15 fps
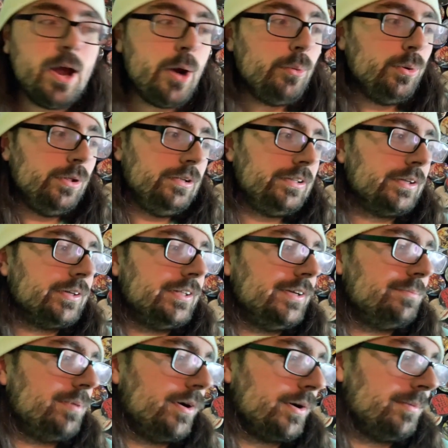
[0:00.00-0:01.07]
Wulu's a cute
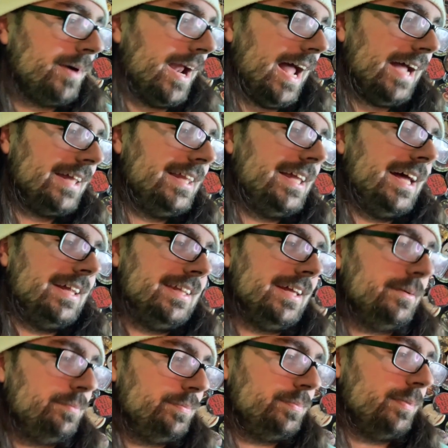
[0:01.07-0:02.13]
Pokemon. I actually gotta say,
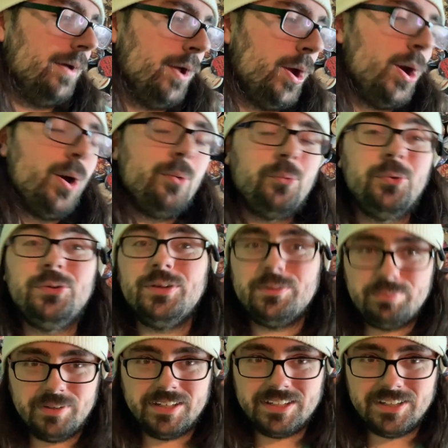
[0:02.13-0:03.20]
Wulu is
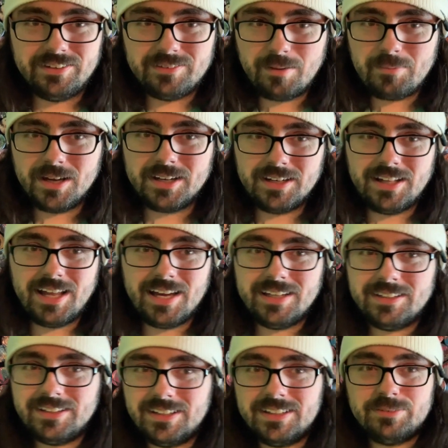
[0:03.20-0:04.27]
pretty cute. I'm not gonna lie.
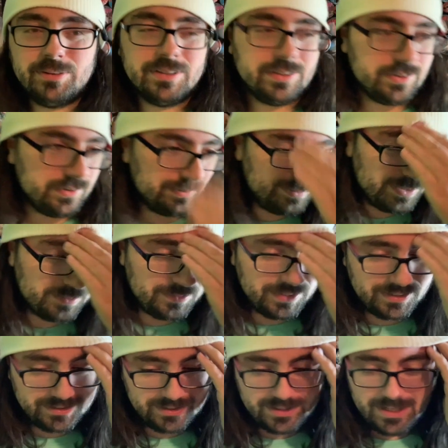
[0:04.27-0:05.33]
He's one of the cuter
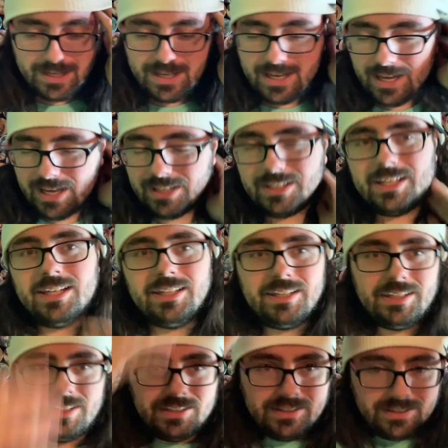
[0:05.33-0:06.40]
Pokemon in
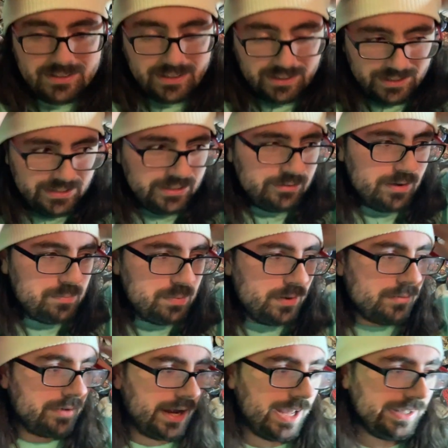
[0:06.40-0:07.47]
the thing. He's a great
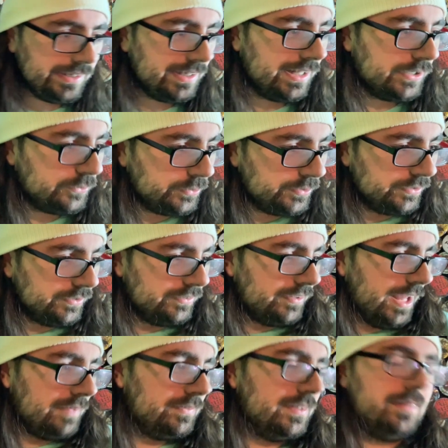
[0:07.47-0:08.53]
Pokemon. I actually like Wulu.
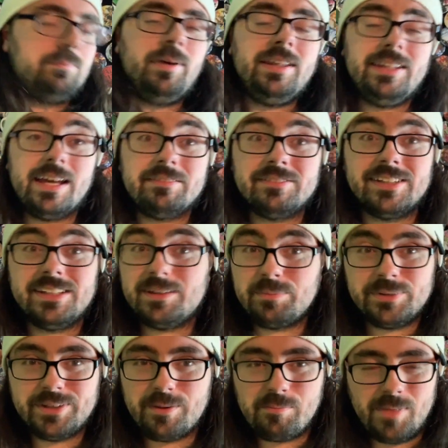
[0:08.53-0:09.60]
Especially after this
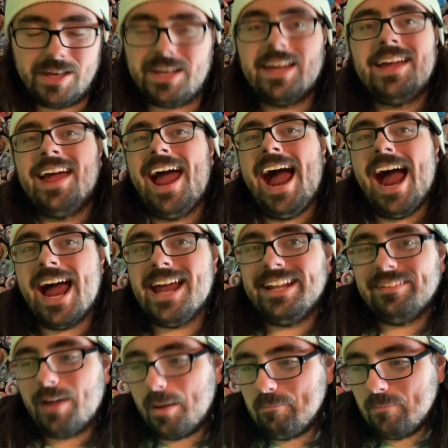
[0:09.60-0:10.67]
episode, I'm like,
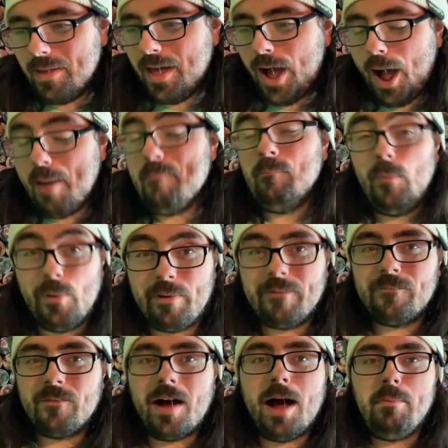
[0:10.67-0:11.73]
I'm more of
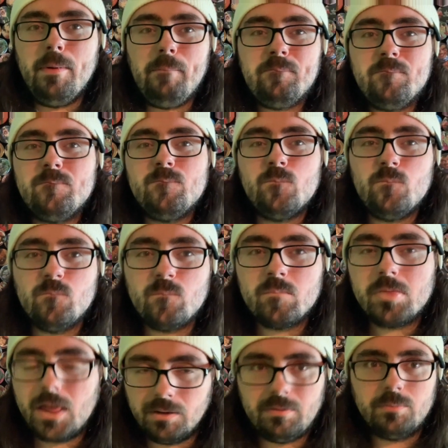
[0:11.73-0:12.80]
a
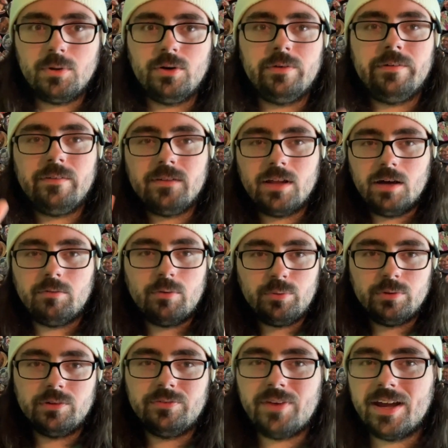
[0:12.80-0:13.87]

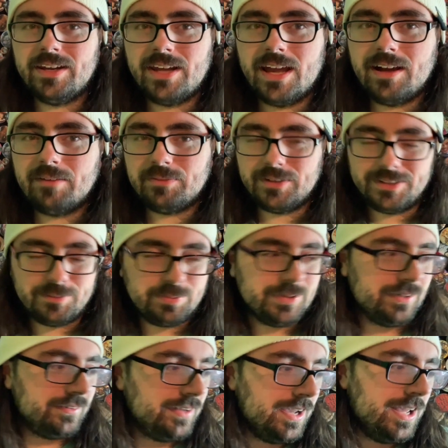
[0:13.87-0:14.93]
Wulu fan now after this episode.